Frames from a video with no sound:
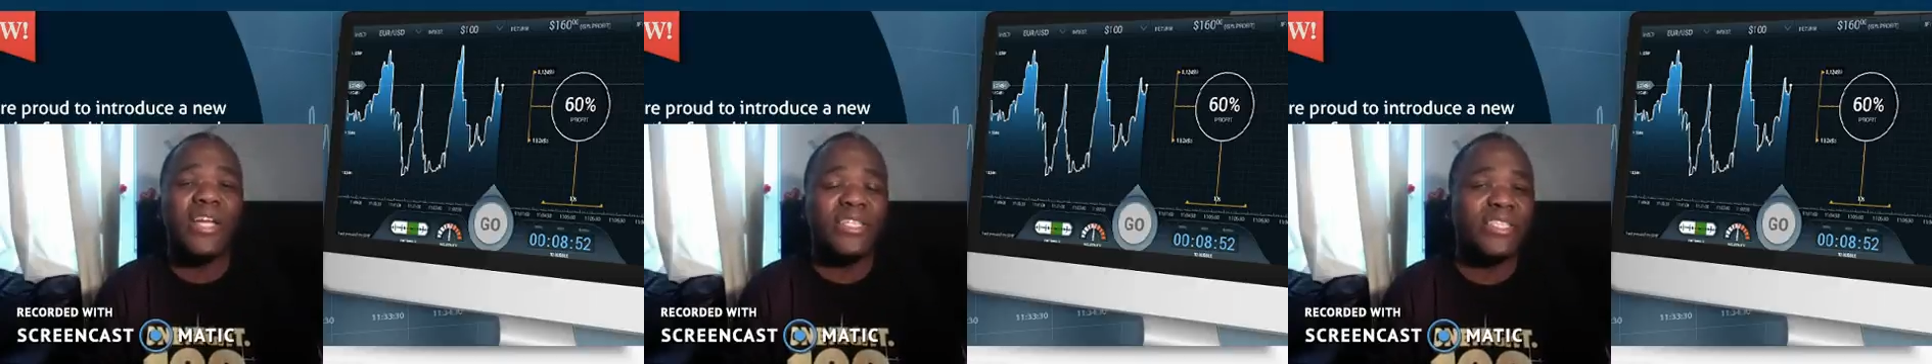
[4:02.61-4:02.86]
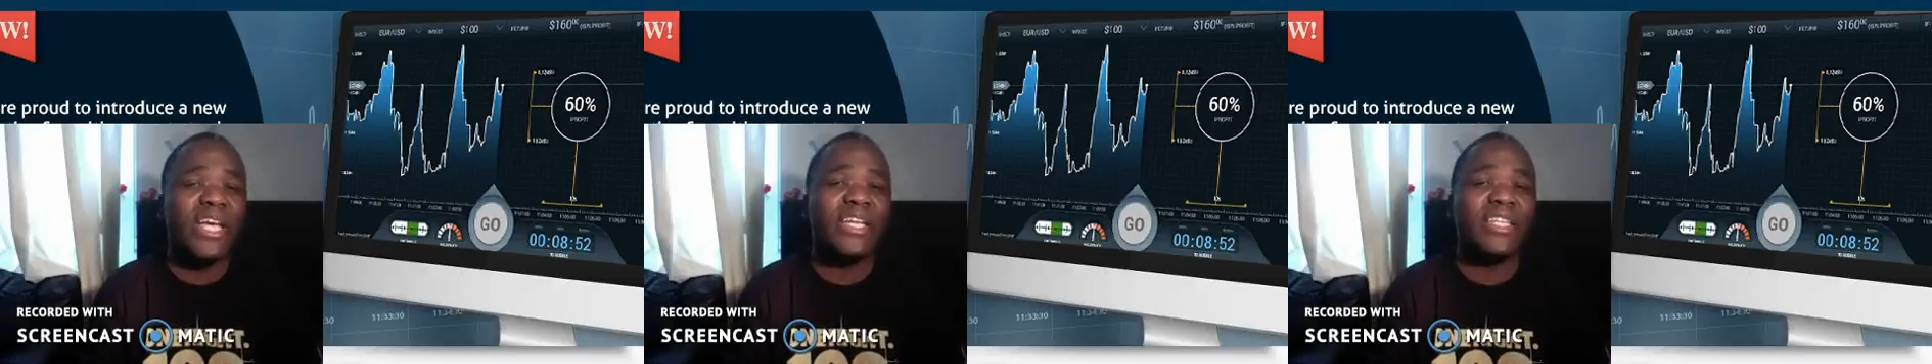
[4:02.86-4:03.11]

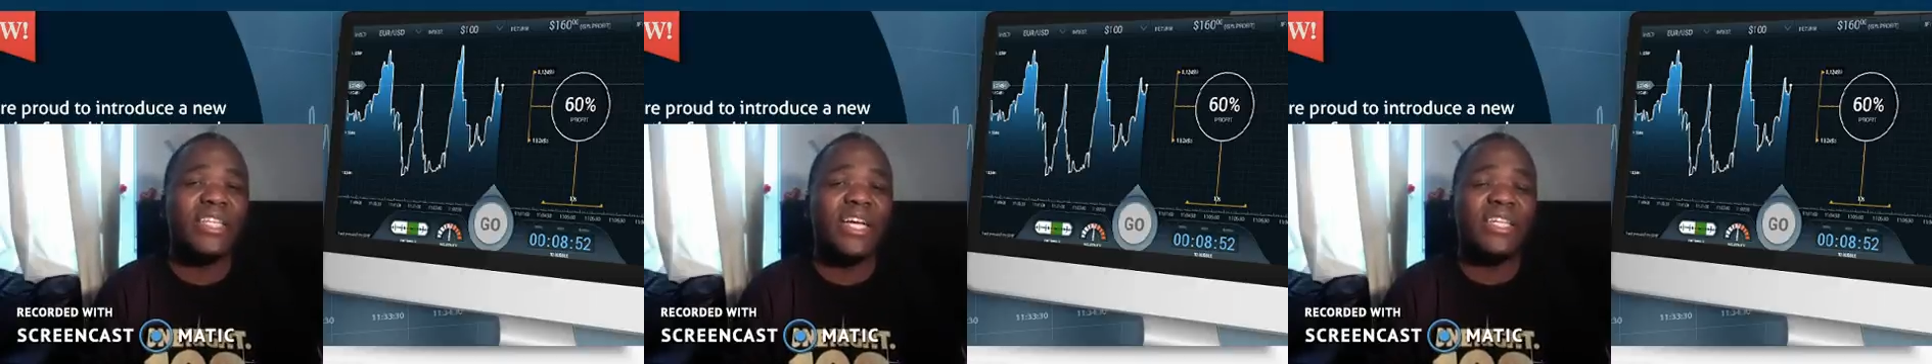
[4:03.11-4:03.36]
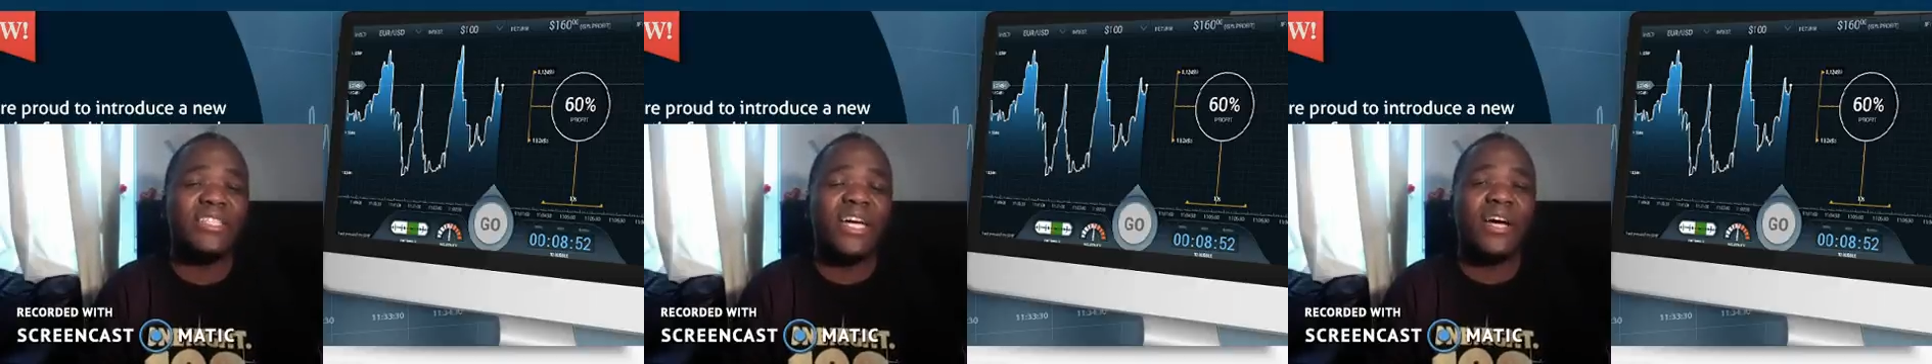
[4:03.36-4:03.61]
decided
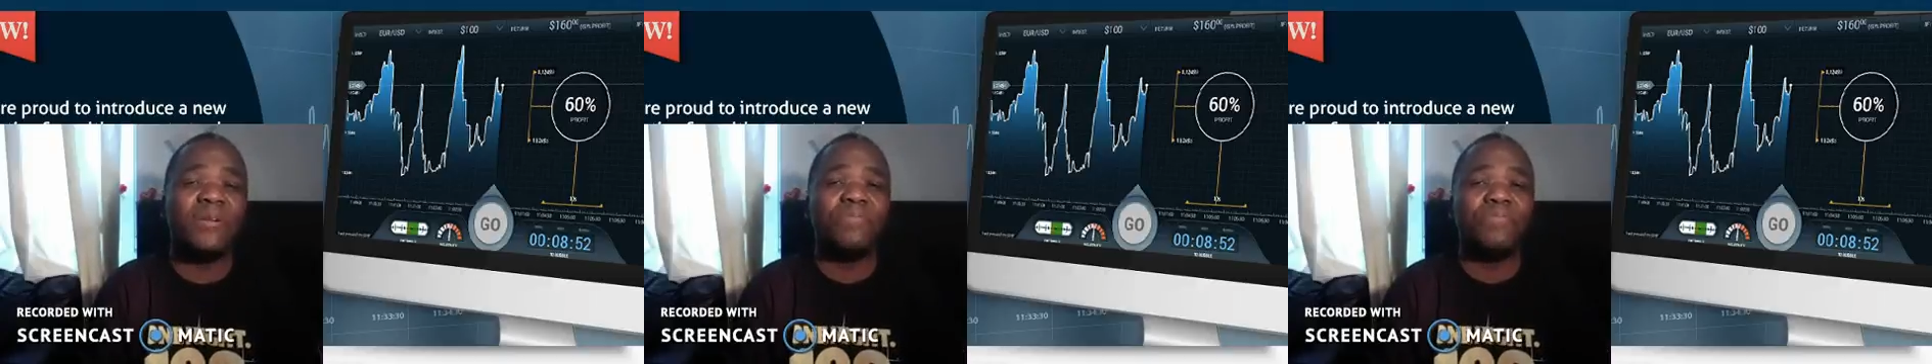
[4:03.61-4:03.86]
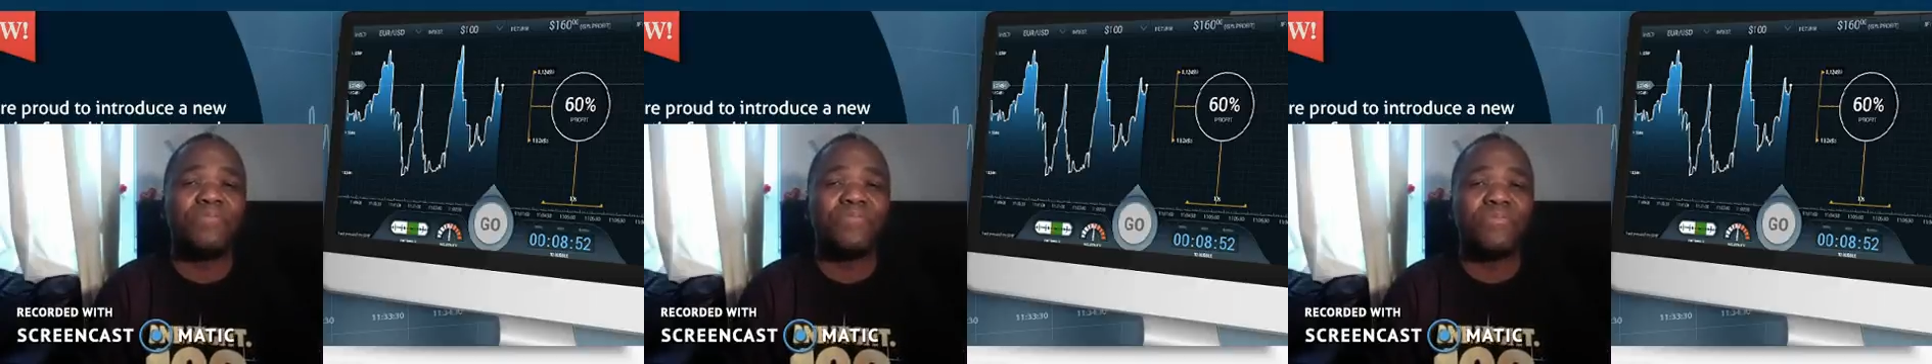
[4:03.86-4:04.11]
that I
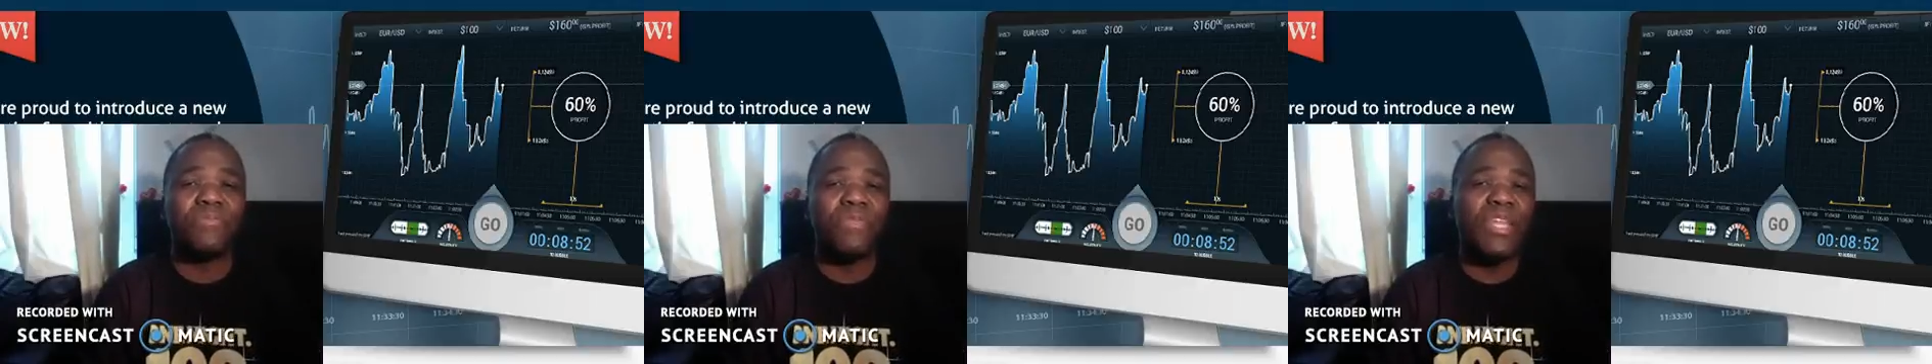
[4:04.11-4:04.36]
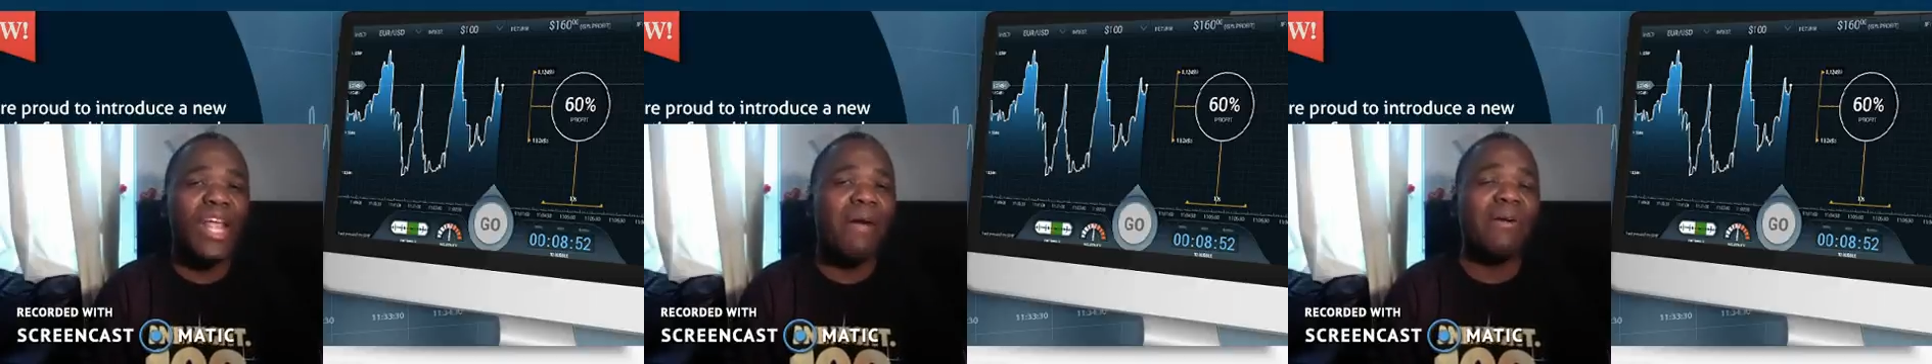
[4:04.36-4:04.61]

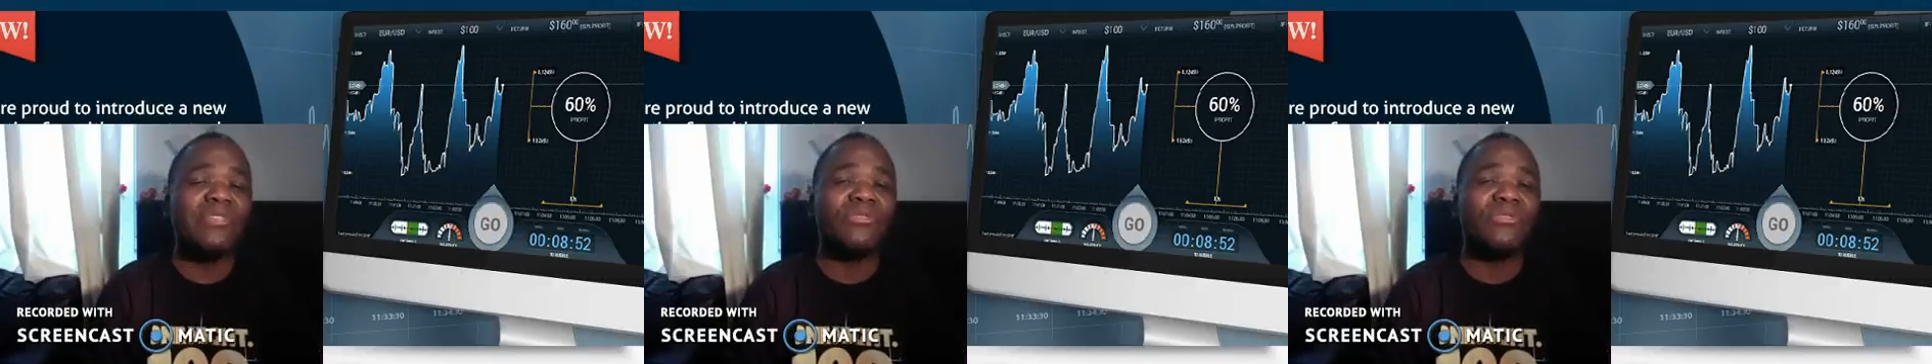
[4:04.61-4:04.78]
was